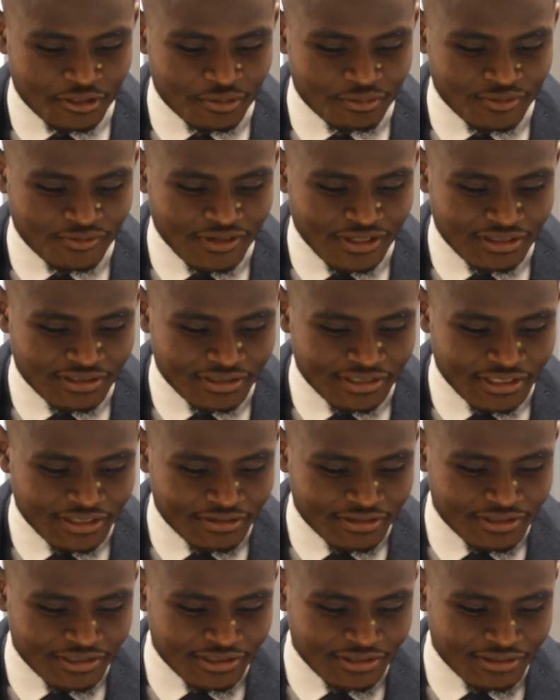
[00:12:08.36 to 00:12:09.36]
And with volunteering,
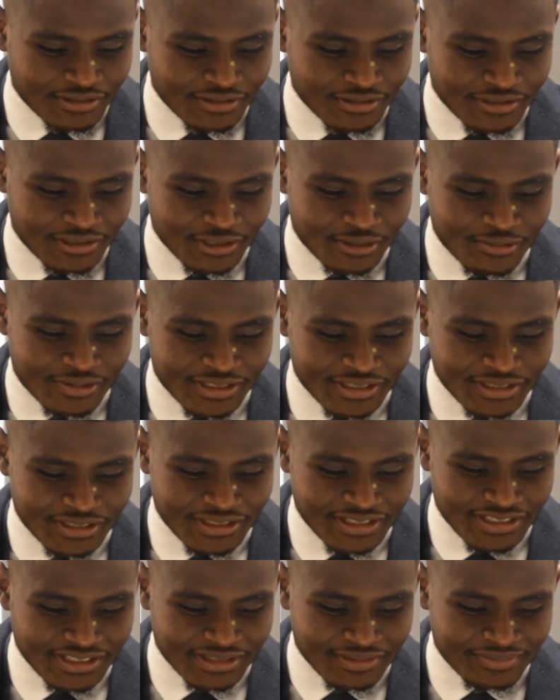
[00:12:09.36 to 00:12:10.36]
is always good.